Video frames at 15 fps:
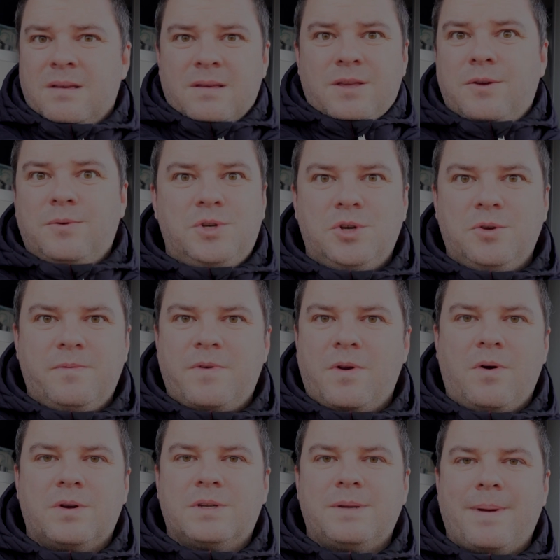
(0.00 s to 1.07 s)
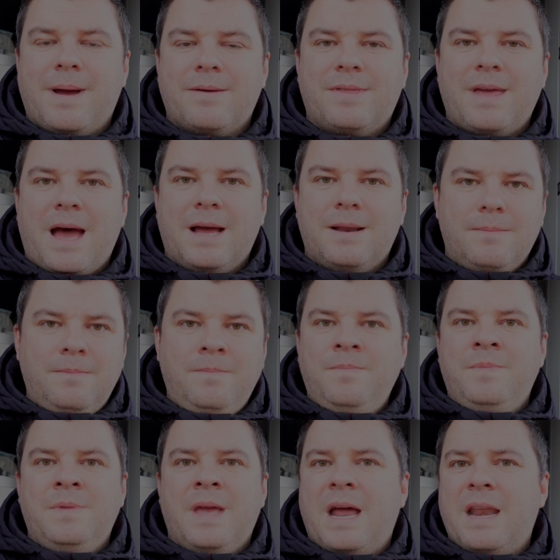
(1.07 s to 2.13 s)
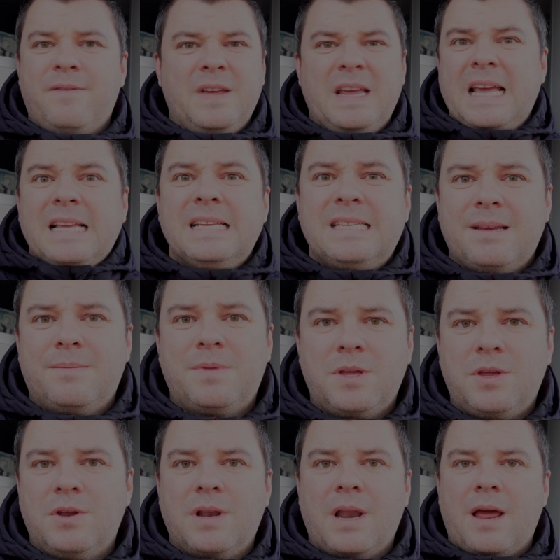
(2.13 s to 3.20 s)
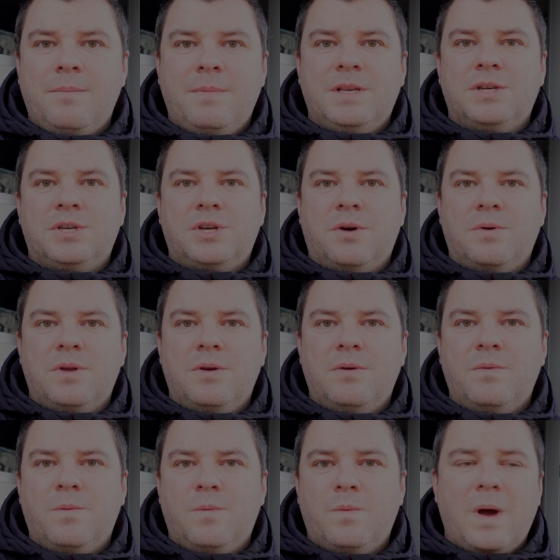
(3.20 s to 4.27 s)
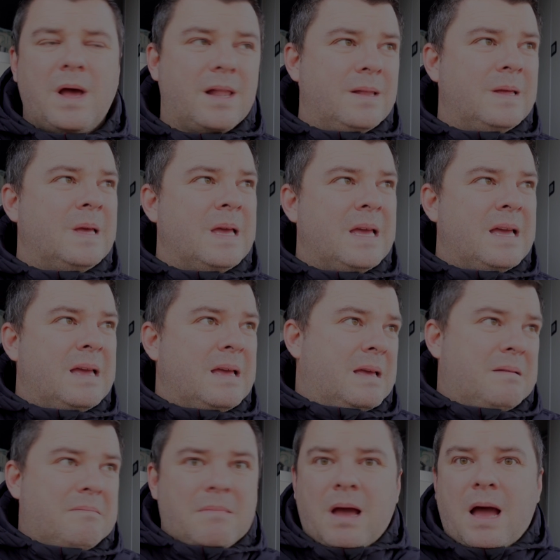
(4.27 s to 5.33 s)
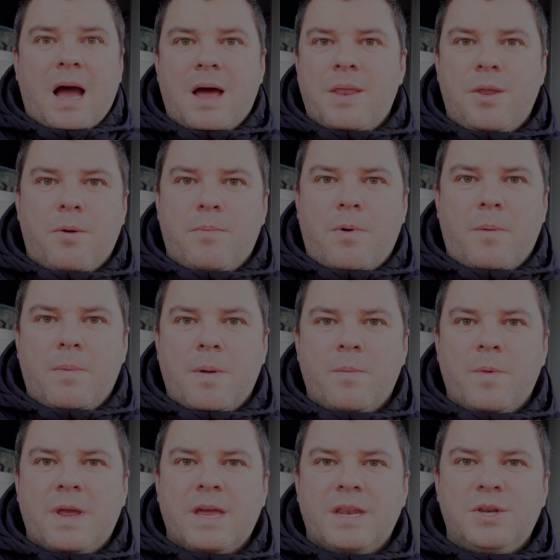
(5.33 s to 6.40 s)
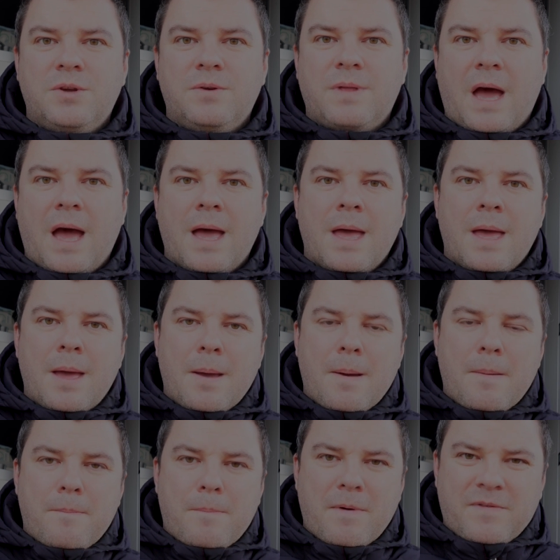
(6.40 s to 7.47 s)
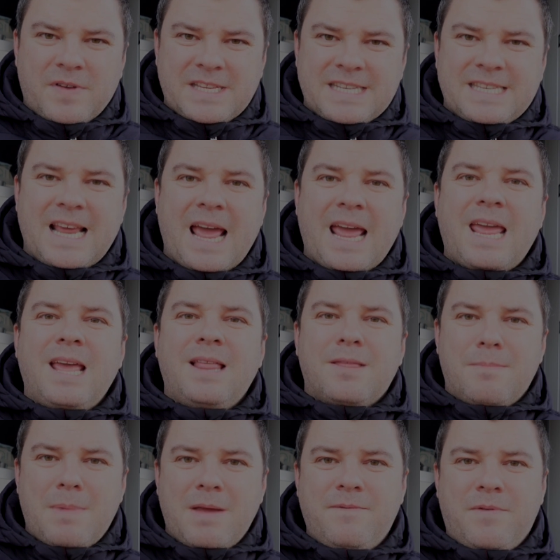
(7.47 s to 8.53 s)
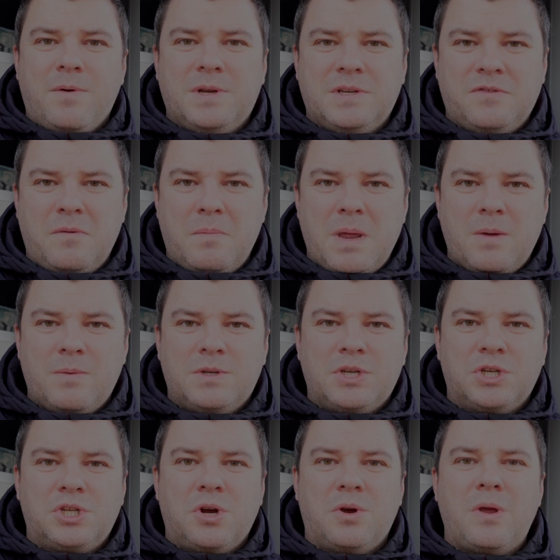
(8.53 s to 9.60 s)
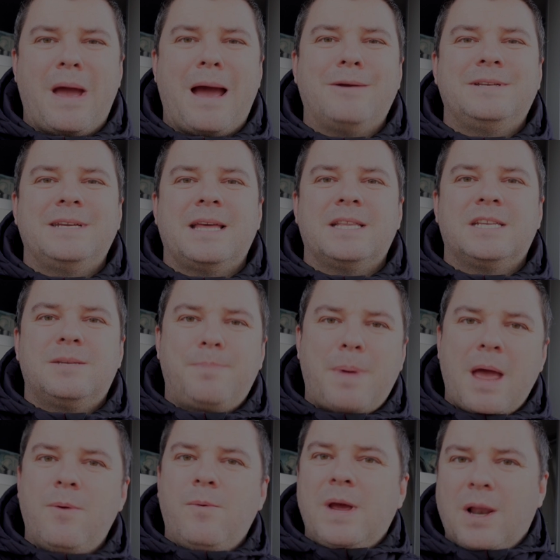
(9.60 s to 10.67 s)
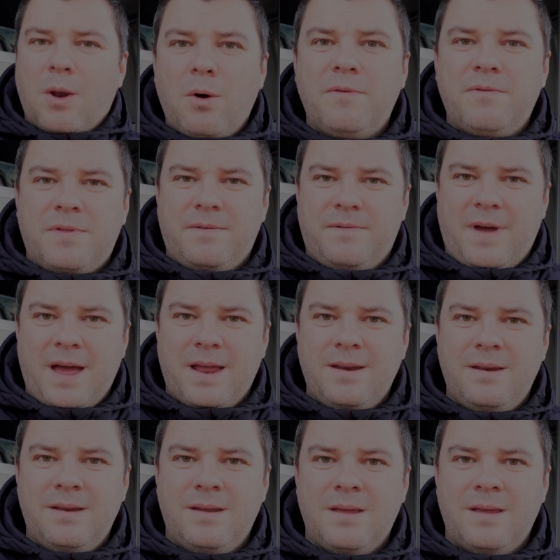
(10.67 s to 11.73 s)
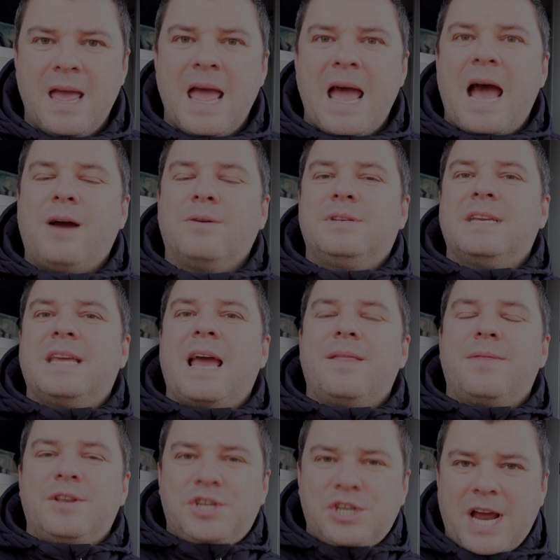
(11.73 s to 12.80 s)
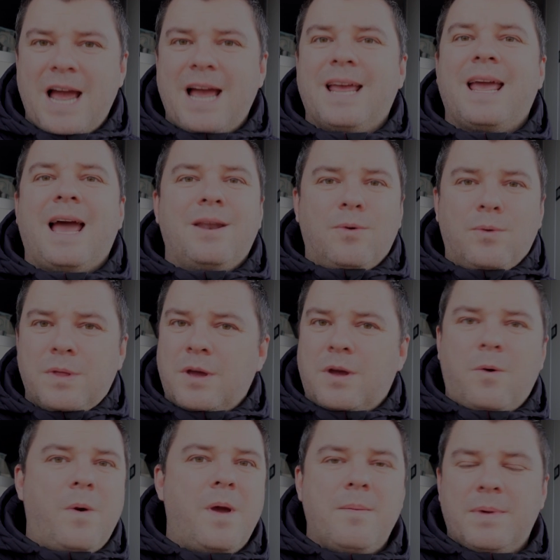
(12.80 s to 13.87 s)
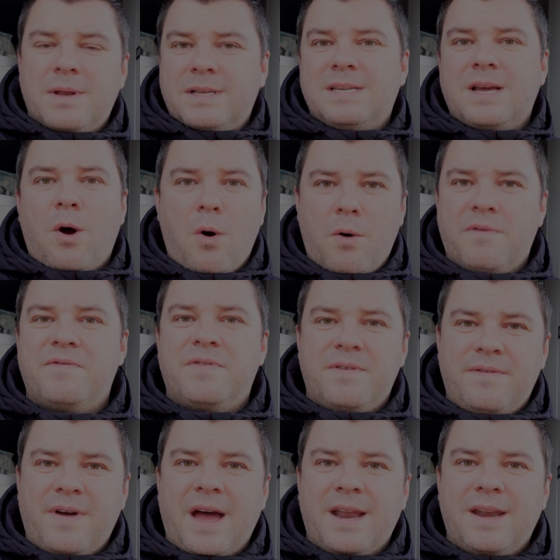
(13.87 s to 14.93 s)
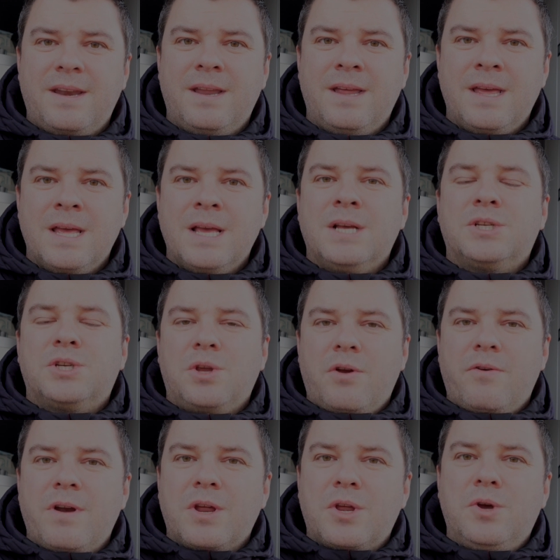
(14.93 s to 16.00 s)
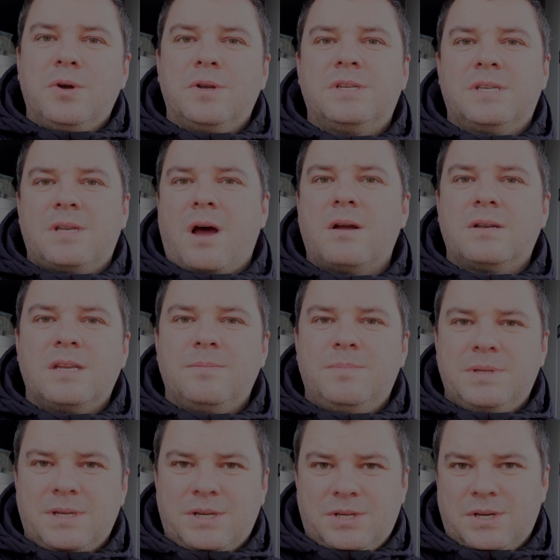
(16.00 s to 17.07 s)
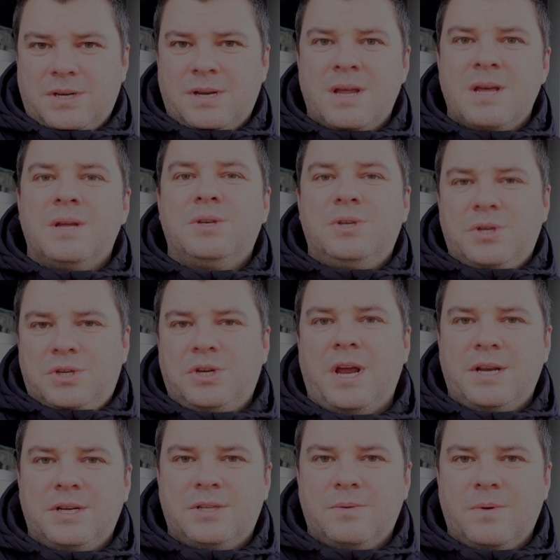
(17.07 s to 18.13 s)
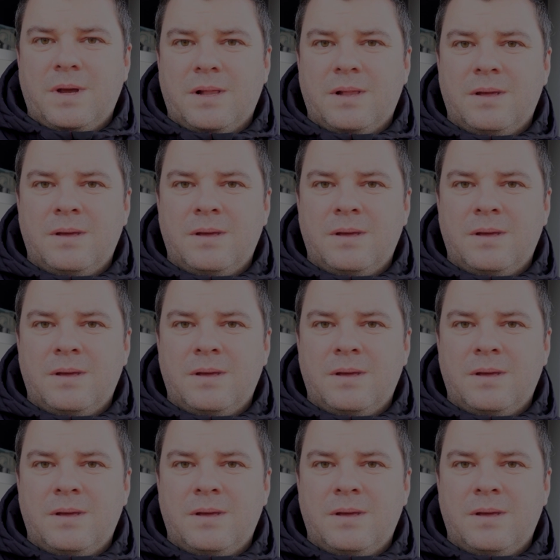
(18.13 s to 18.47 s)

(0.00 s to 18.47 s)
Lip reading: YouTube vlogs about that, and if it is something you'd like me to show you, well, no problem, we can do that. But for today, the main focus for me was to show you how to get the spare wheel off the van, how to get the jack and all the equipment off the van, so you're in a good starting position to change the wheel.